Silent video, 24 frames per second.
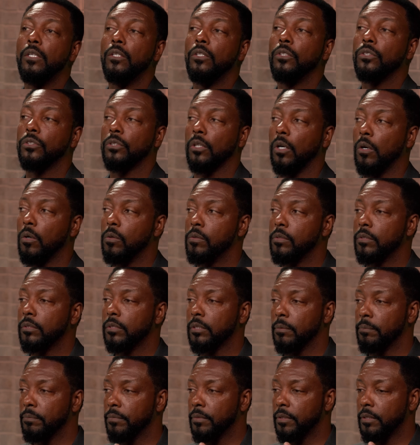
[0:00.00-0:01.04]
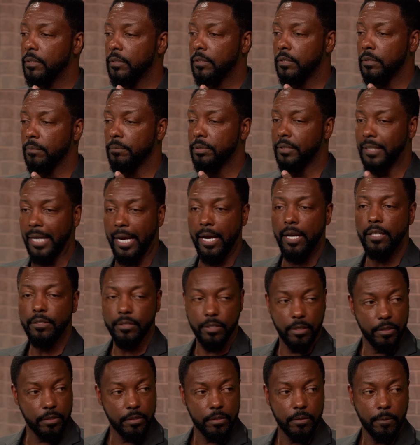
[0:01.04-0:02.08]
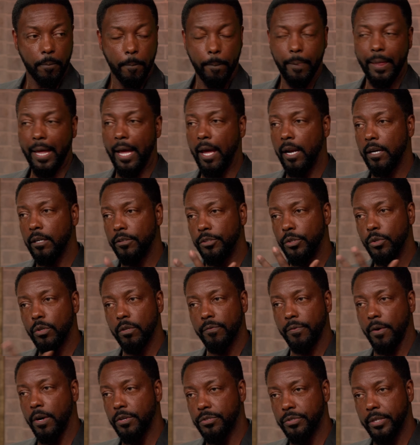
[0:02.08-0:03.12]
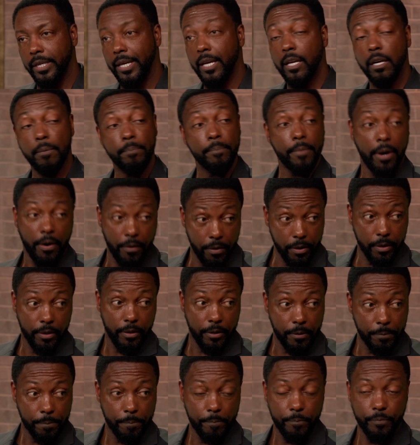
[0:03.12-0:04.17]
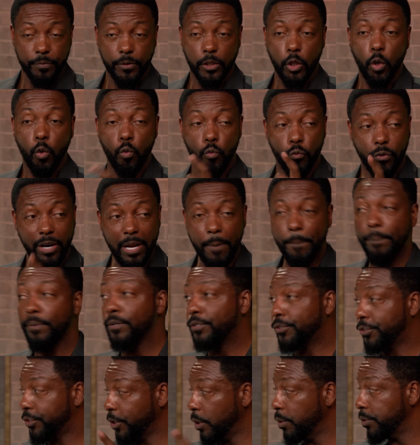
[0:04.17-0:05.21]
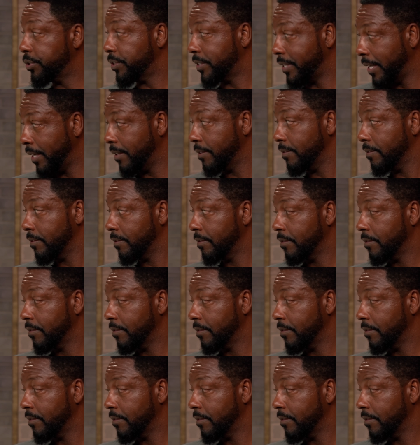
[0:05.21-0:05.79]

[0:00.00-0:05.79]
So some scientists at a university in America reproduced it